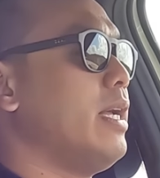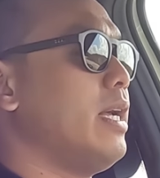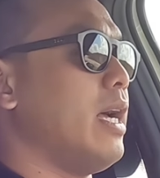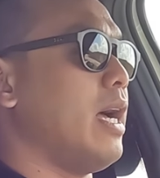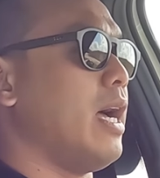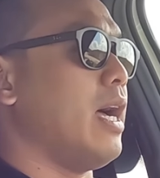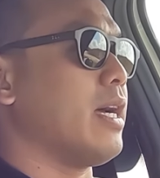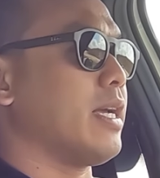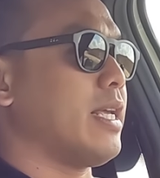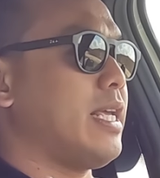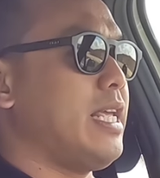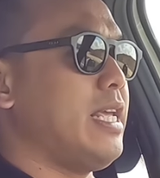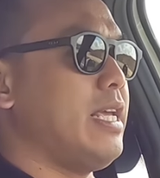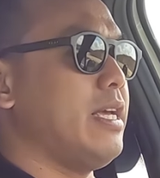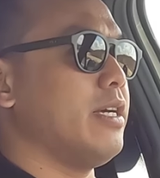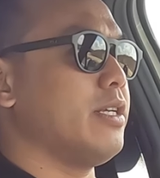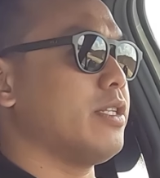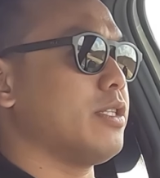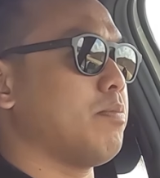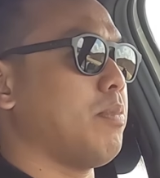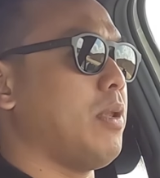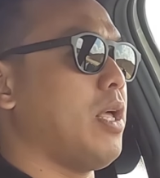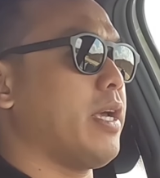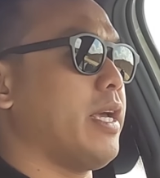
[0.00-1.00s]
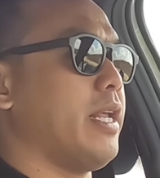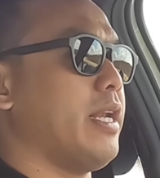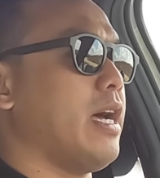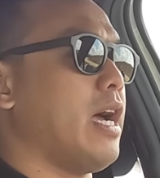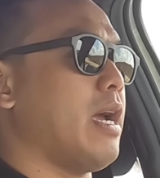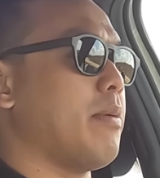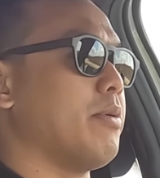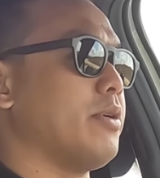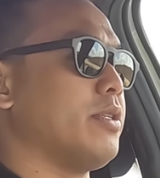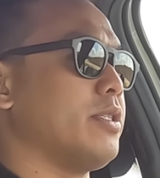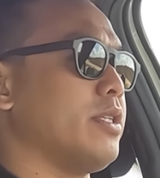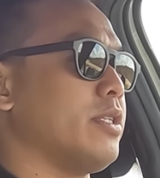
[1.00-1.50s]
Uh, Kia's plug-in
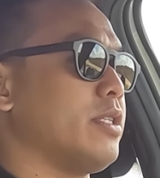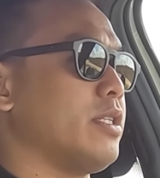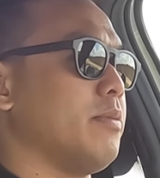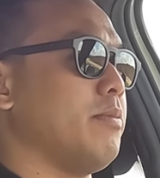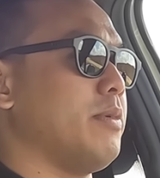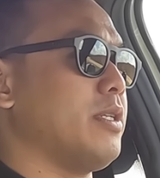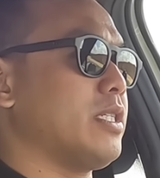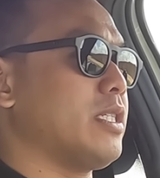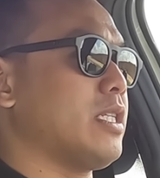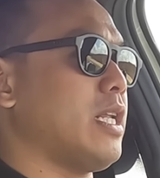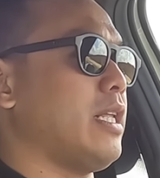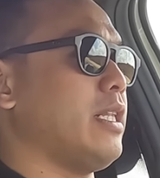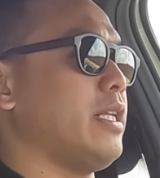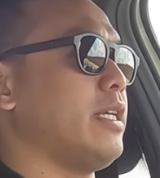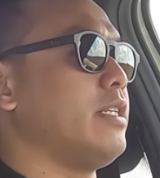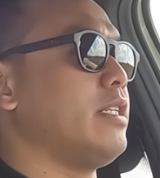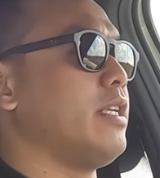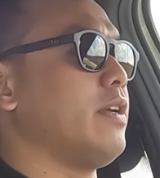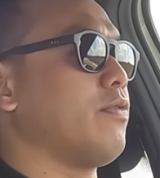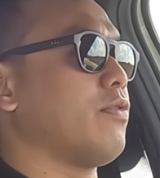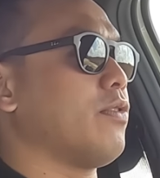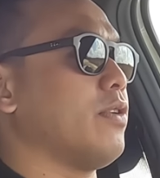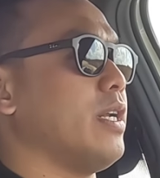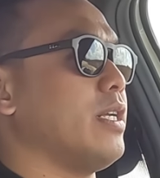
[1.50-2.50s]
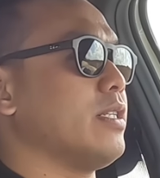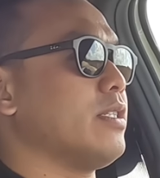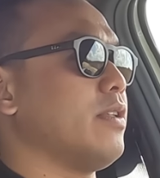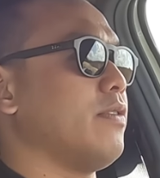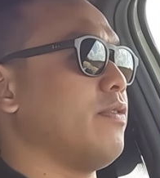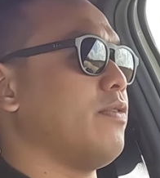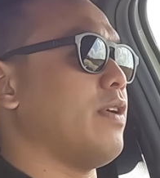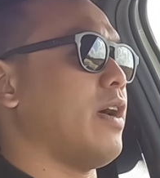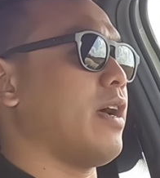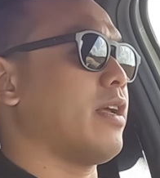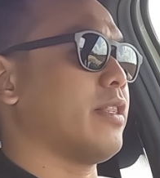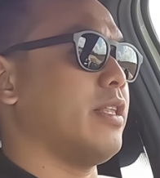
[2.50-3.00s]
hybrid system is slightly different as the
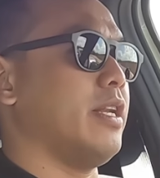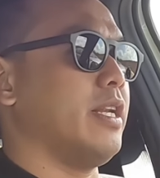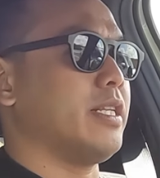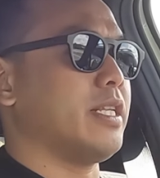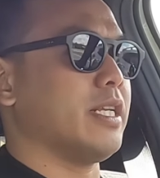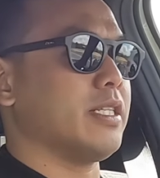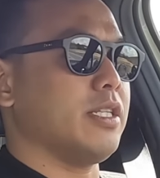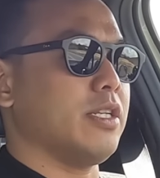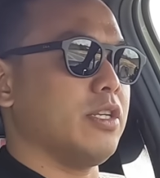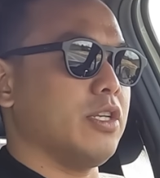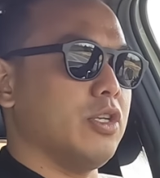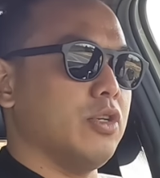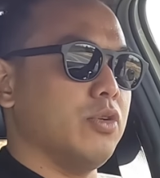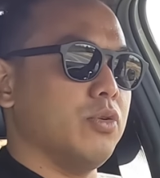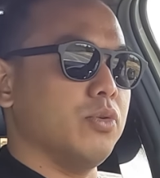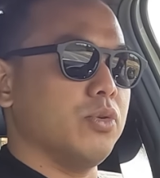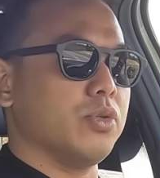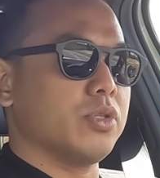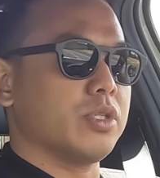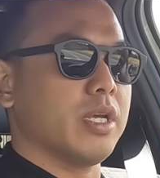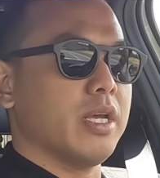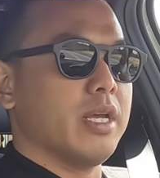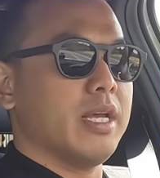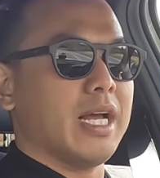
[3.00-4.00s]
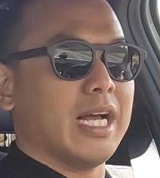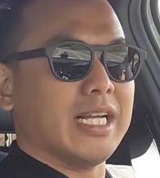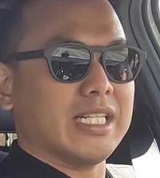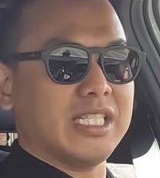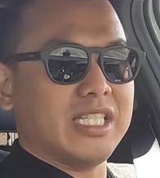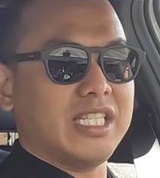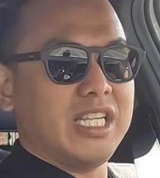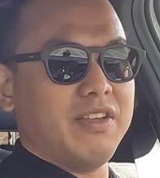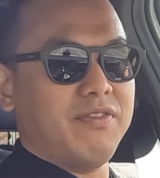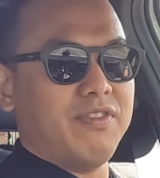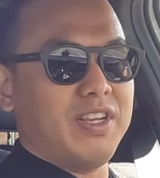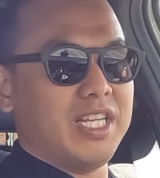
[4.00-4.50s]
fact that it doesn't use a
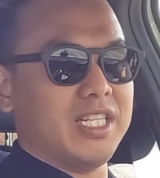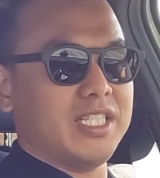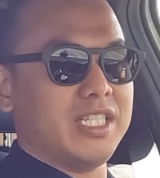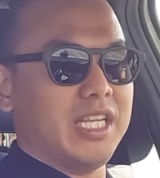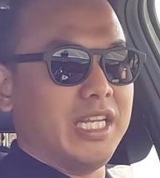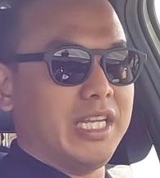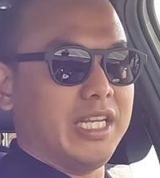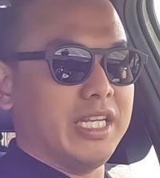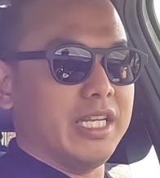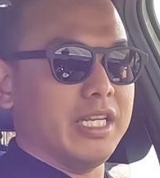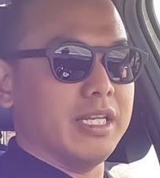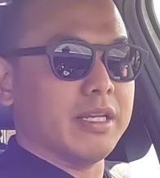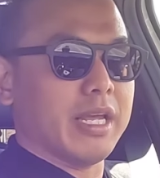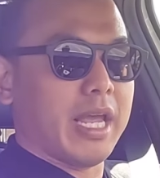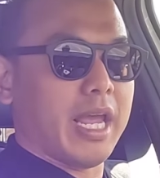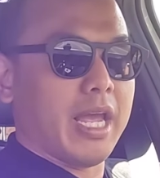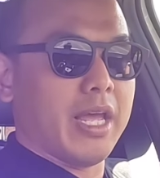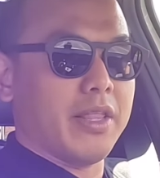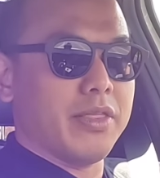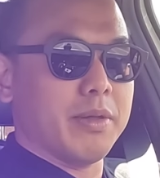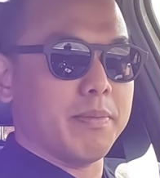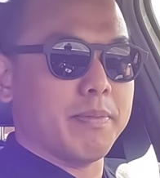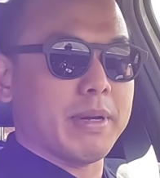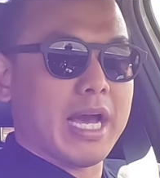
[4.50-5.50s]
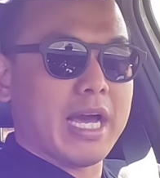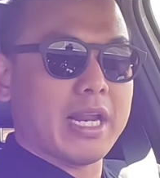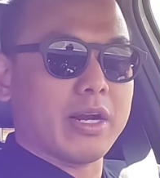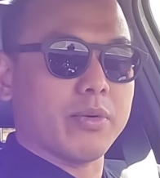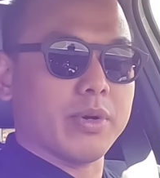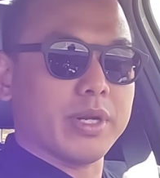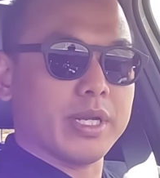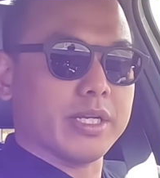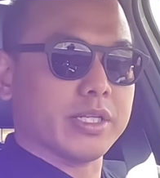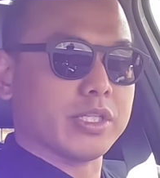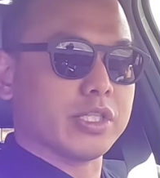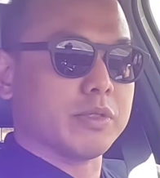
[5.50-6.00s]
C V T and the
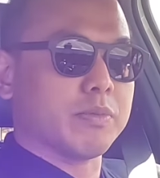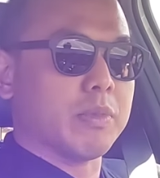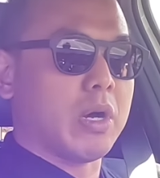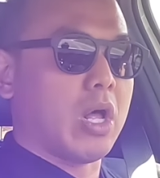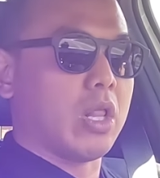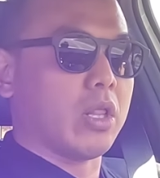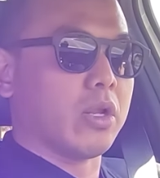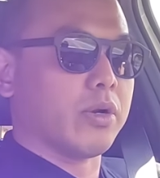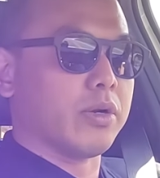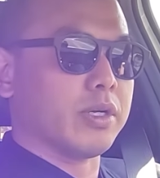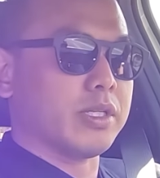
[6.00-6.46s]
battery is smaller.